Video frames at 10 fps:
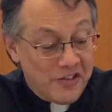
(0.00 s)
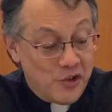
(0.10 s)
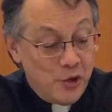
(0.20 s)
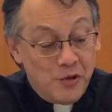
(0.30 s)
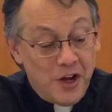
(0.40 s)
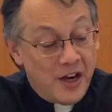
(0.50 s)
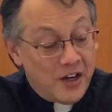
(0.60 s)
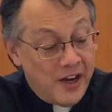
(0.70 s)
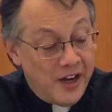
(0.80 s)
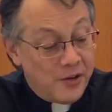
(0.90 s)
Do not
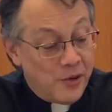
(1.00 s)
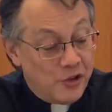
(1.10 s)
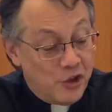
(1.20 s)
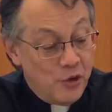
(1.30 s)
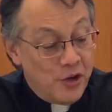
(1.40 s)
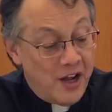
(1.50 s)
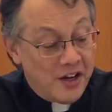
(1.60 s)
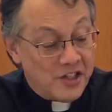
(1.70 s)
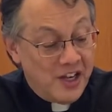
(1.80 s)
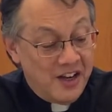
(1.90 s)
handle, do
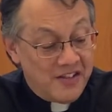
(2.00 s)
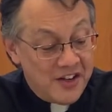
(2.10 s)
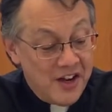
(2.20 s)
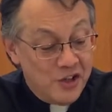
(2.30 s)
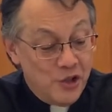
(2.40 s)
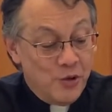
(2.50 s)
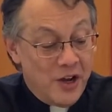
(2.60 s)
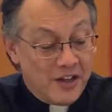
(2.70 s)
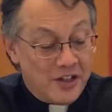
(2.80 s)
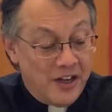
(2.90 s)
not taste, do
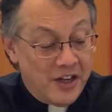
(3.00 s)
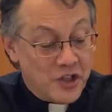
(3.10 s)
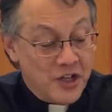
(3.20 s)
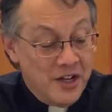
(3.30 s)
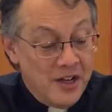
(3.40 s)
not touch.